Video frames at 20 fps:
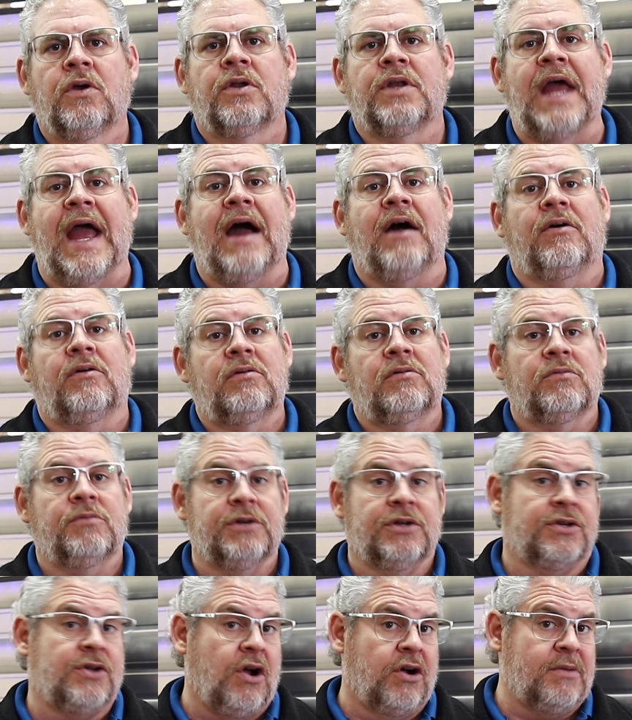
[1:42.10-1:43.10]
Now,
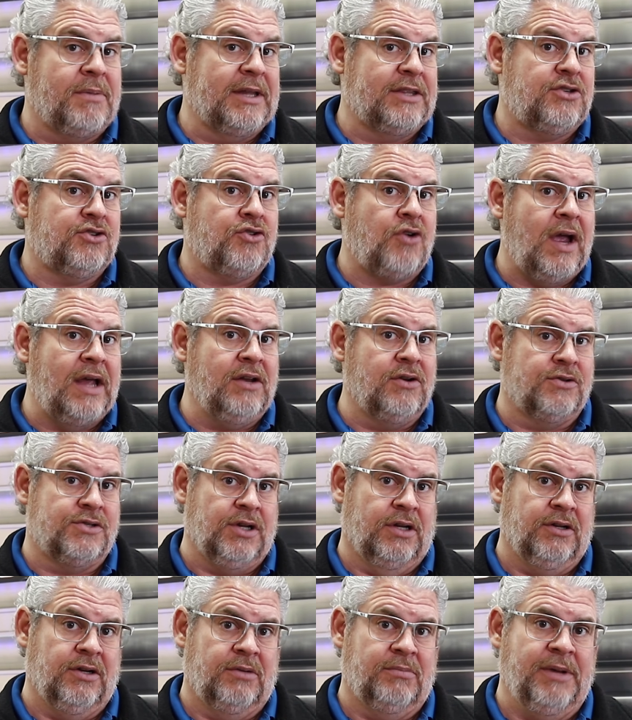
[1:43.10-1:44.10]
we can talk about the
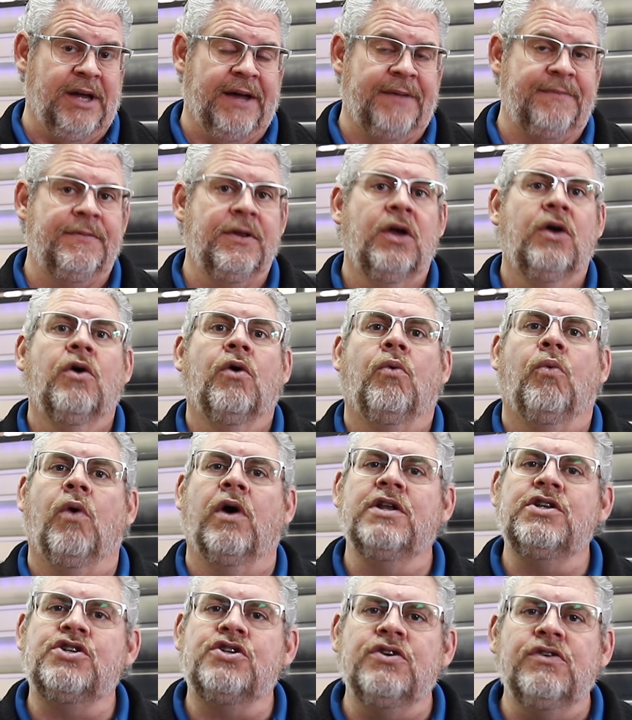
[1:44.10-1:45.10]
trailers a little bit.
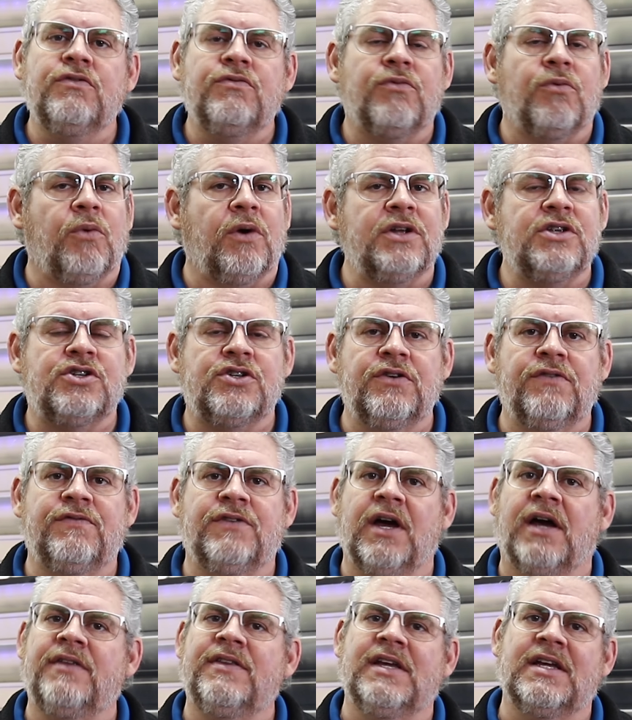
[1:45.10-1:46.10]
Once
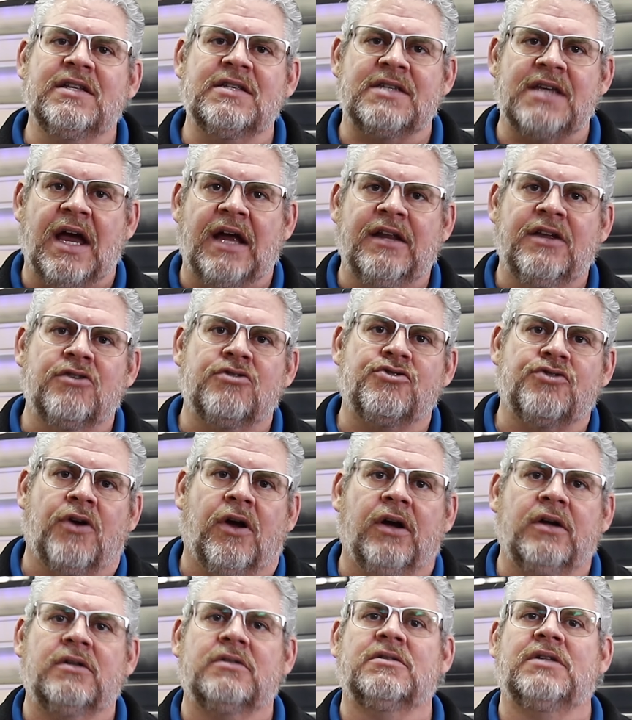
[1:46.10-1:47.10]
you've done the inside of your
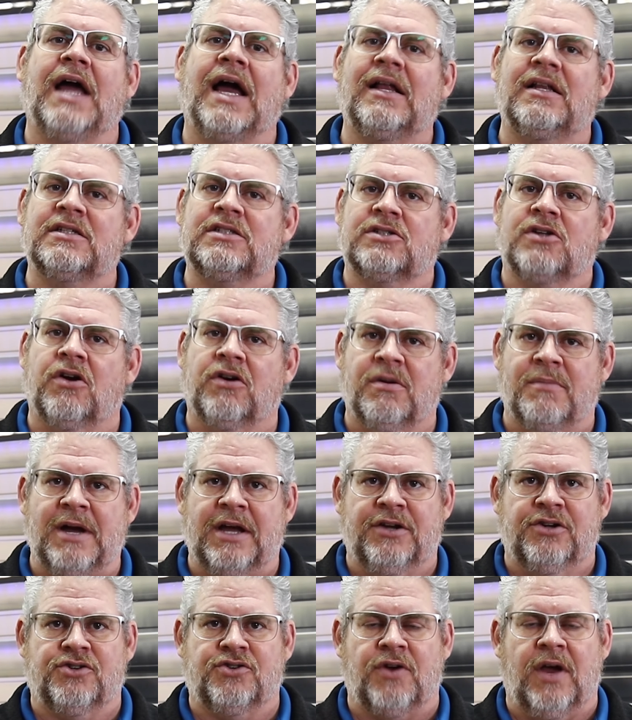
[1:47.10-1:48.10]
truck, now let's talk
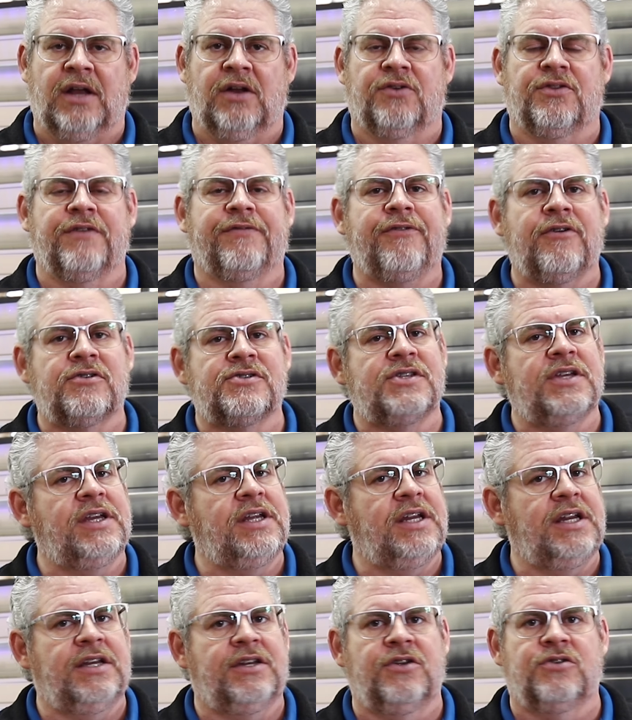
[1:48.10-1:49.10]
about your trailer. The first thing
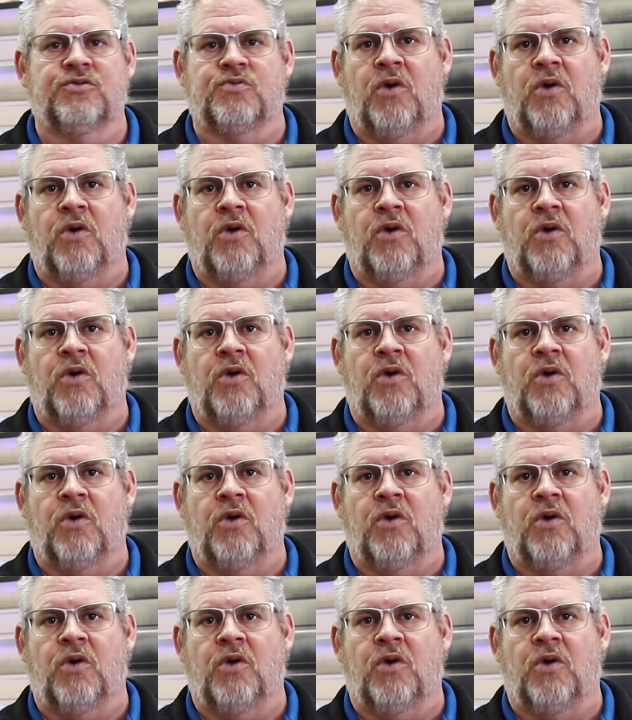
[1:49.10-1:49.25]
you need to do is